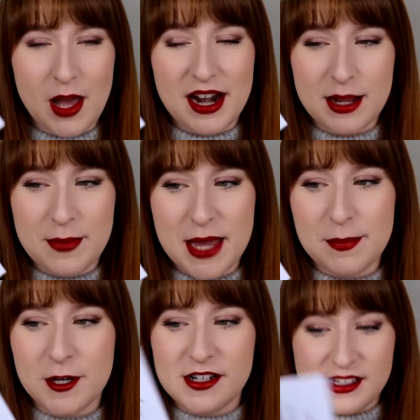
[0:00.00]
blotting
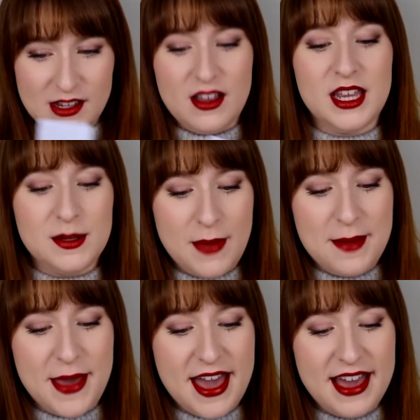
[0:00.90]
papers in
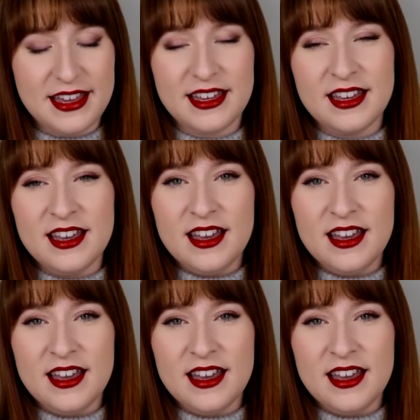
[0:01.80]
my bag.